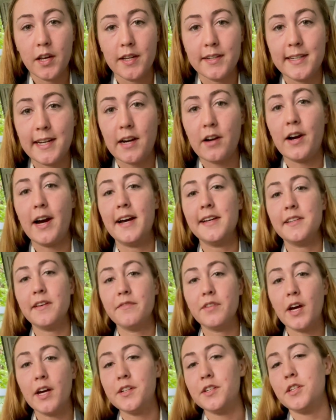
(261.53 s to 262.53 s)
Now, as
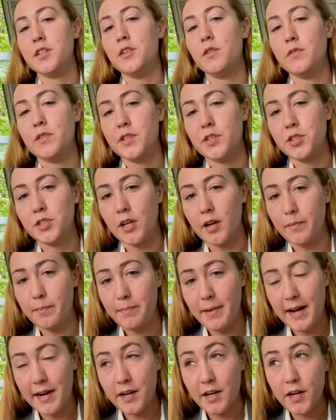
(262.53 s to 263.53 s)
I've gotten to know this job
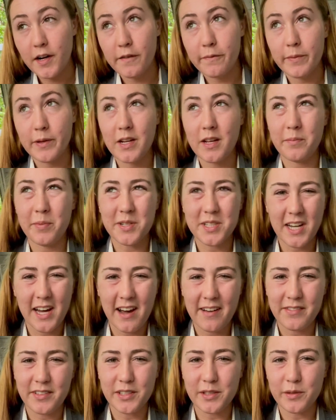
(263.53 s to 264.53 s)
better, I've been able to
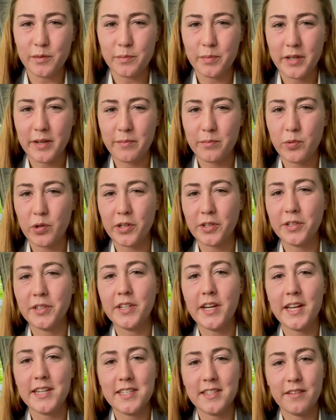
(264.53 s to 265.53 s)
have a little bit more
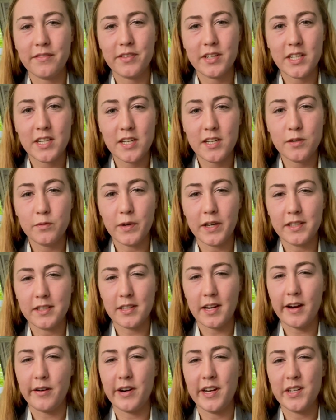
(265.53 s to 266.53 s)
creativity with
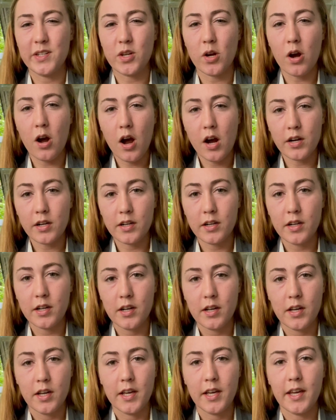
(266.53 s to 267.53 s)
how I talk
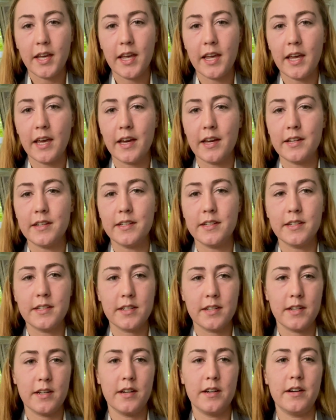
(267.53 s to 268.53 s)

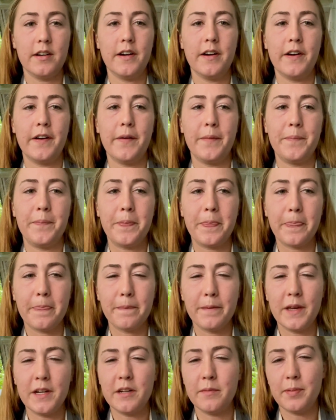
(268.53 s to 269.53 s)
and um,
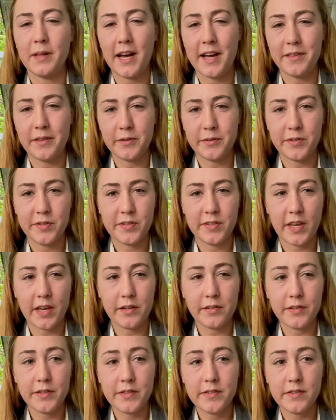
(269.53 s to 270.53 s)
and apply those
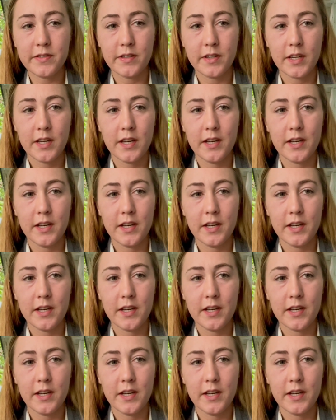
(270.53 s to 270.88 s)
skills.